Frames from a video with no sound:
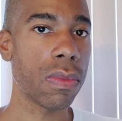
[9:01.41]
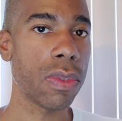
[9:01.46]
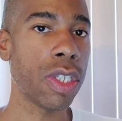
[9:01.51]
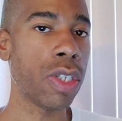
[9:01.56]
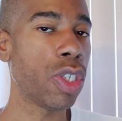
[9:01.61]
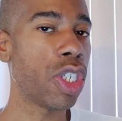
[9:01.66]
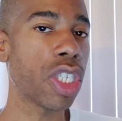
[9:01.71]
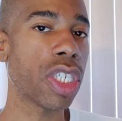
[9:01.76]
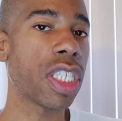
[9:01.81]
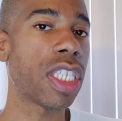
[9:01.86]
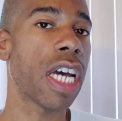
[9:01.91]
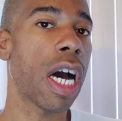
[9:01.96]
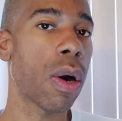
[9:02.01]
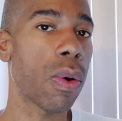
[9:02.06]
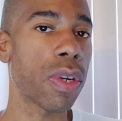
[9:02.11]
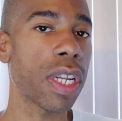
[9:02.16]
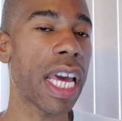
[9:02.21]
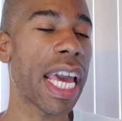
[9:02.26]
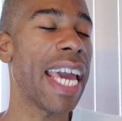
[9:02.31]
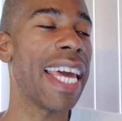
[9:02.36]
You just
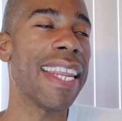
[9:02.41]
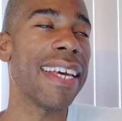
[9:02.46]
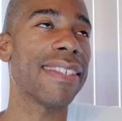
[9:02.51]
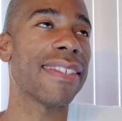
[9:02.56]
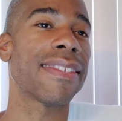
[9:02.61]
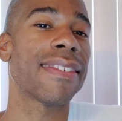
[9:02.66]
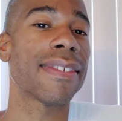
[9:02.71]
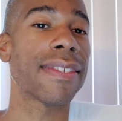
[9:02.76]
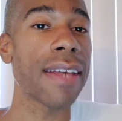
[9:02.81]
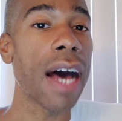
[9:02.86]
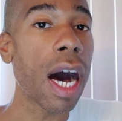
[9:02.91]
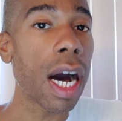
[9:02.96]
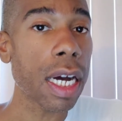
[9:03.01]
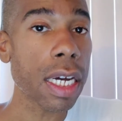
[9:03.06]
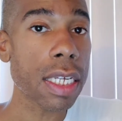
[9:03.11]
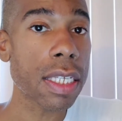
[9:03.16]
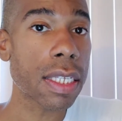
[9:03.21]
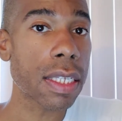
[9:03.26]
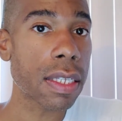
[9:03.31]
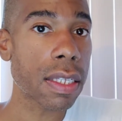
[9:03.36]
don't. And it
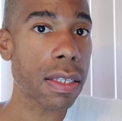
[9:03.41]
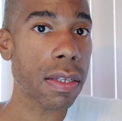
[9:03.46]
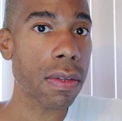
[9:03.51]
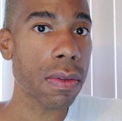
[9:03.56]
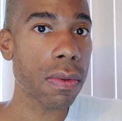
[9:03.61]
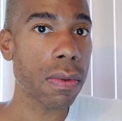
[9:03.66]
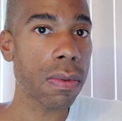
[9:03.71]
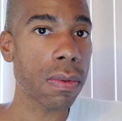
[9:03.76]
sucks.